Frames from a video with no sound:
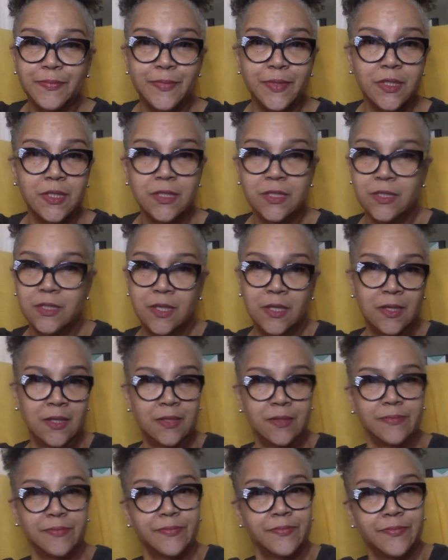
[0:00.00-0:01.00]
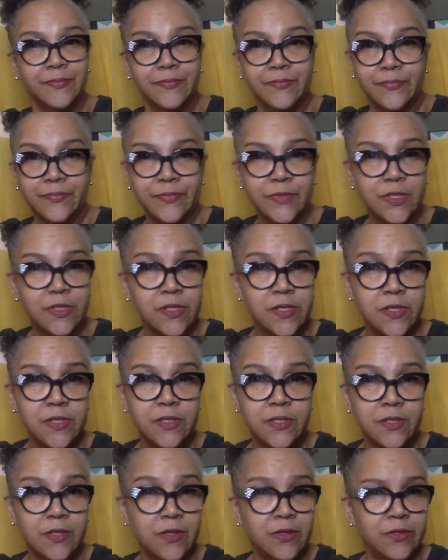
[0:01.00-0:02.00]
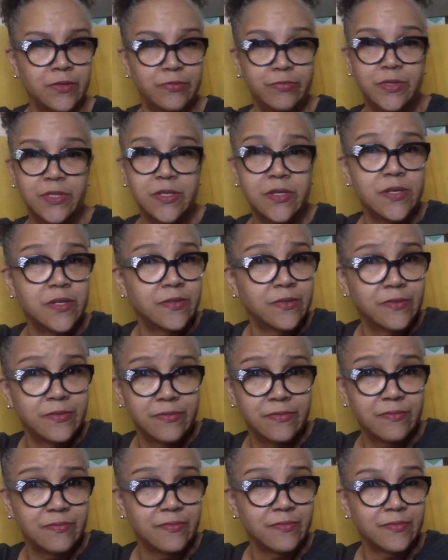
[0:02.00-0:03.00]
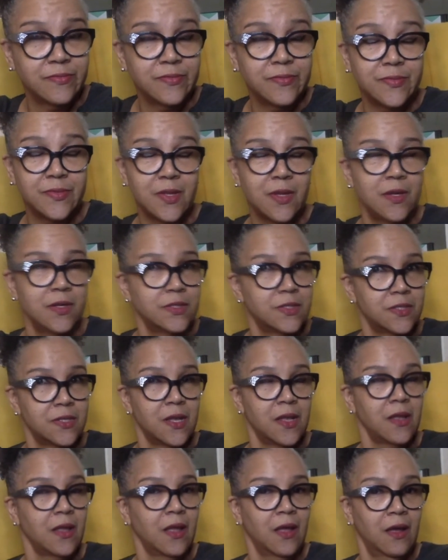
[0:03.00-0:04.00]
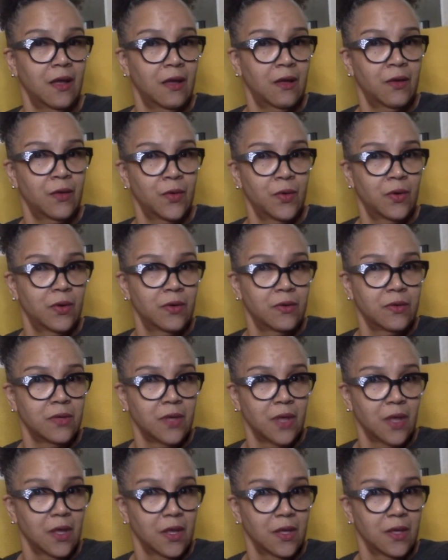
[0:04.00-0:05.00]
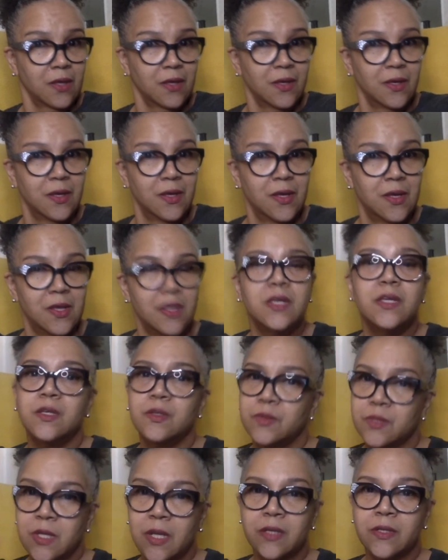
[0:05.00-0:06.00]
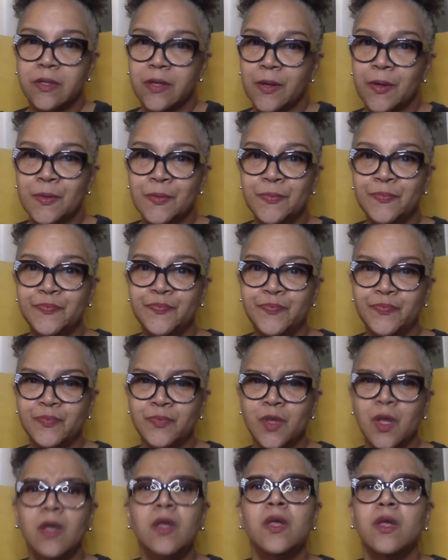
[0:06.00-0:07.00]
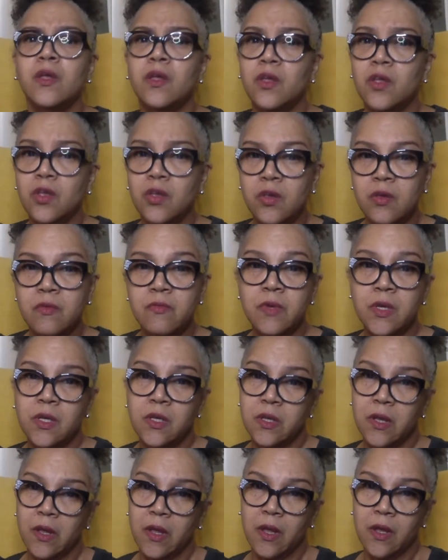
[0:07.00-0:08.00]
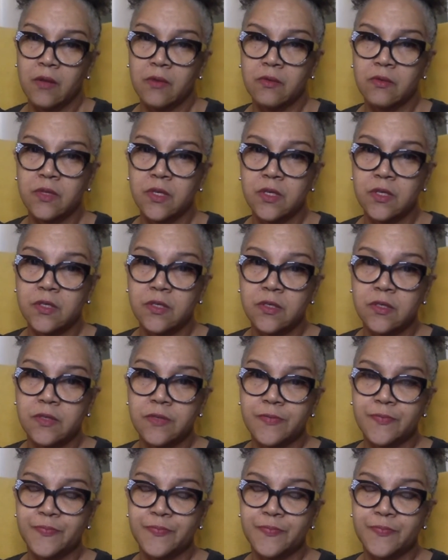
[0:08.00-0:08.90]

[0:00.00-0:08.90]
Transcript: He's like, sis, no you didn't. I was like, oh, okay. He's like, no, you need to handle this.